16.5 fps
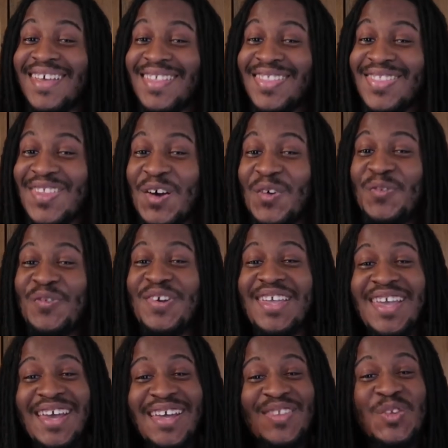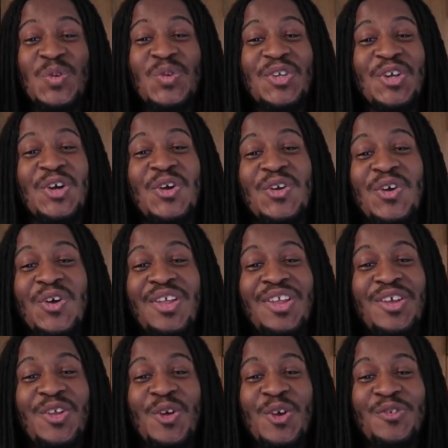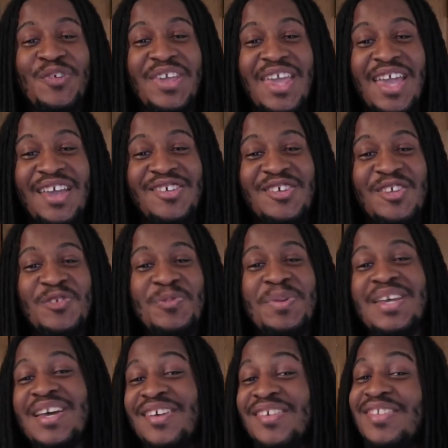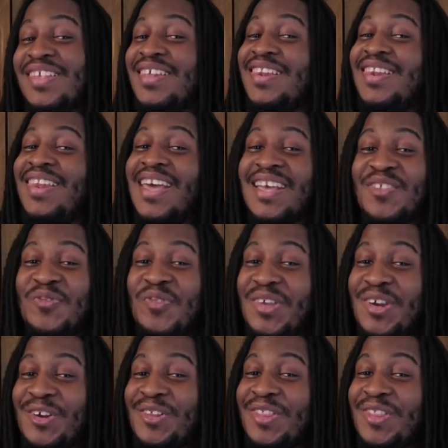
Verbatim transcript: don't forget to turn on your notifications because the next video